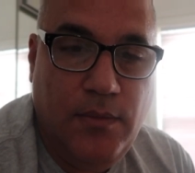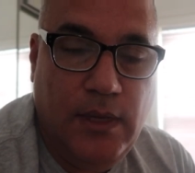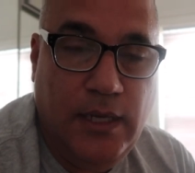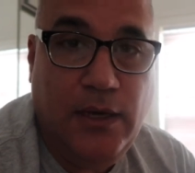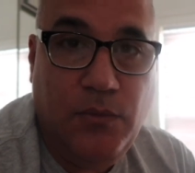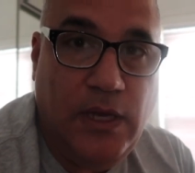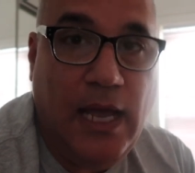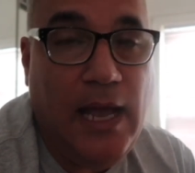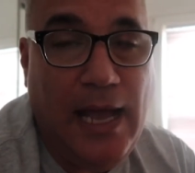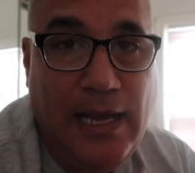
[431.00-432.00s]
And then
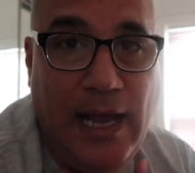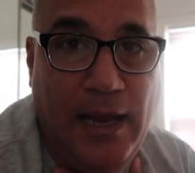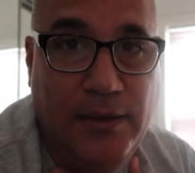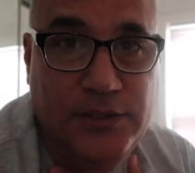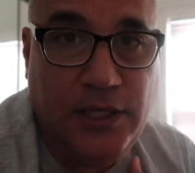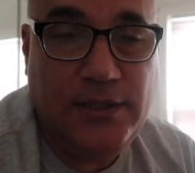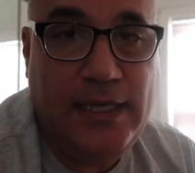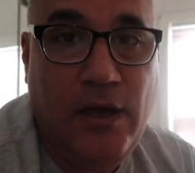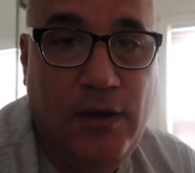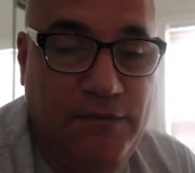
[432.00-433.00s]
I shut it
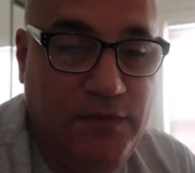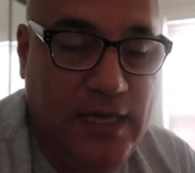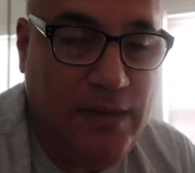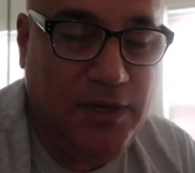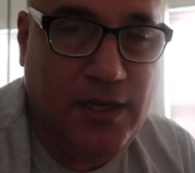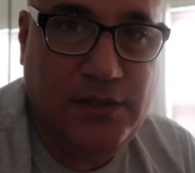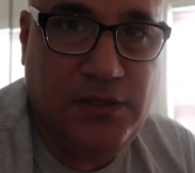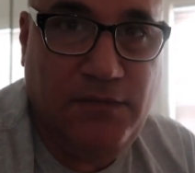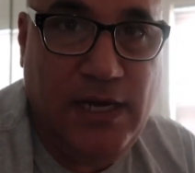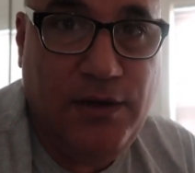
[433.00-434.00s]
down after that because of
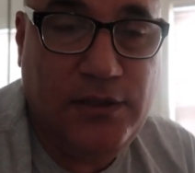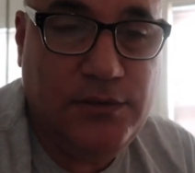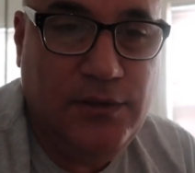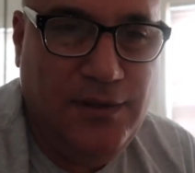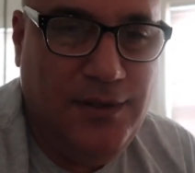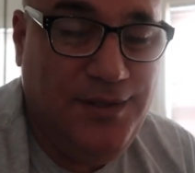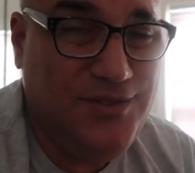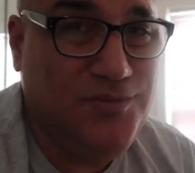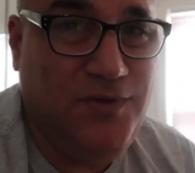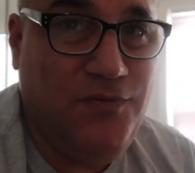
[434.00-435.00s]
the virus. This
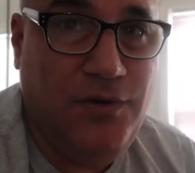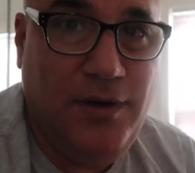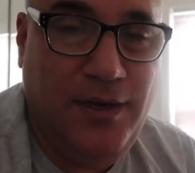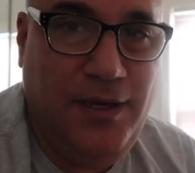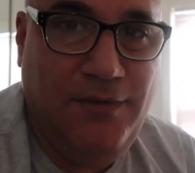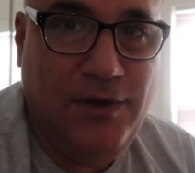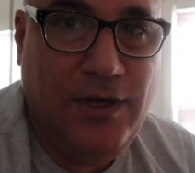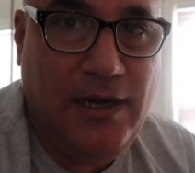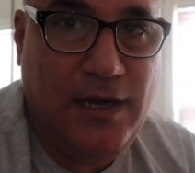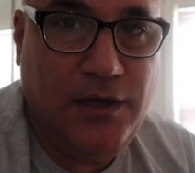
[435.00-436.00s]
was before it even
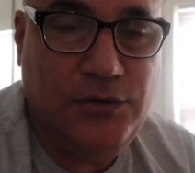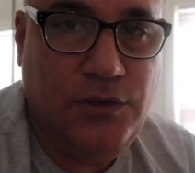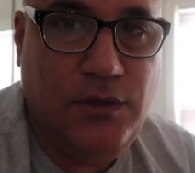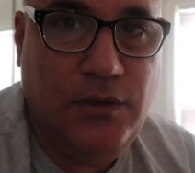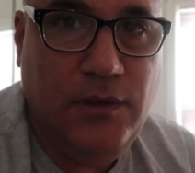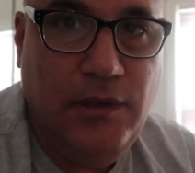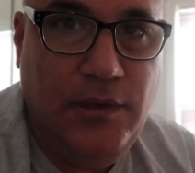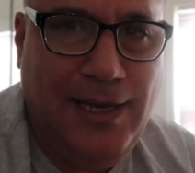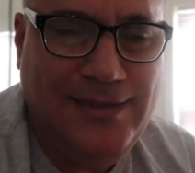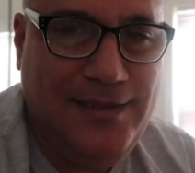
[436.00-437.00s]
got out of control.
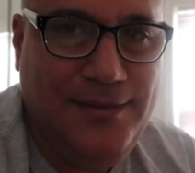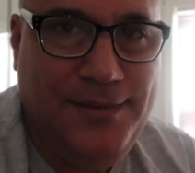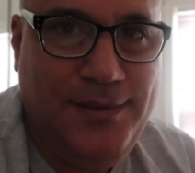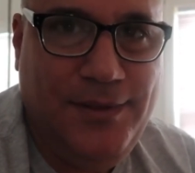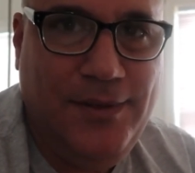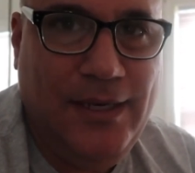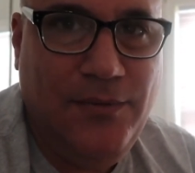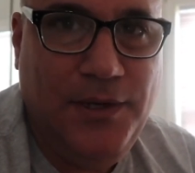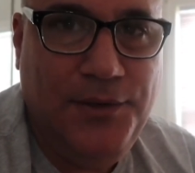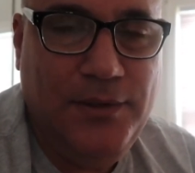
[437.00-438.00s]
I said, no, I don't
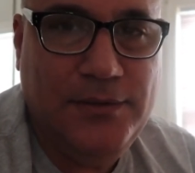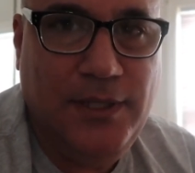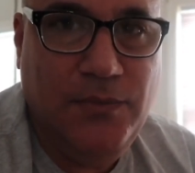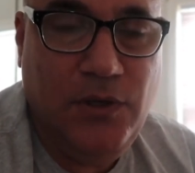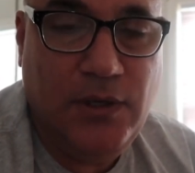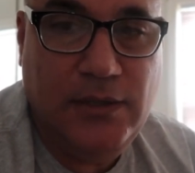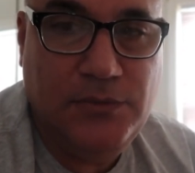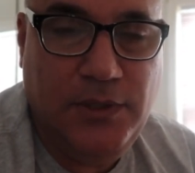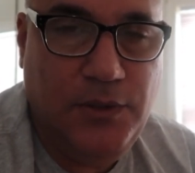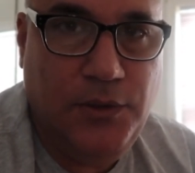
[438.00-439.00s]
want to do this anymore because
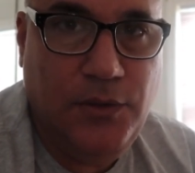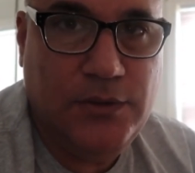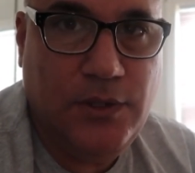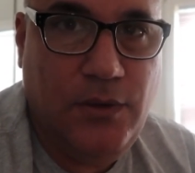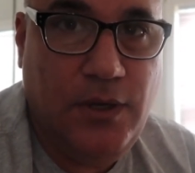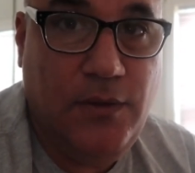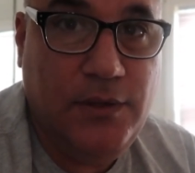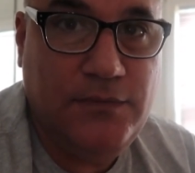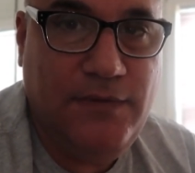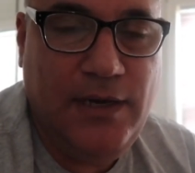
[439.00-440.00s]
we don't know what's going on with
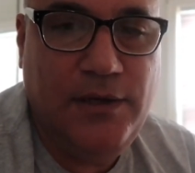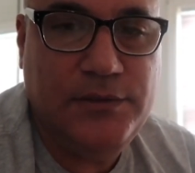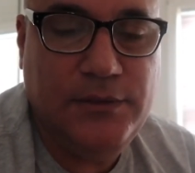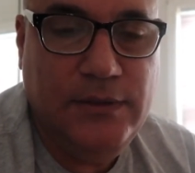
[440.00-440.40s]
this virus.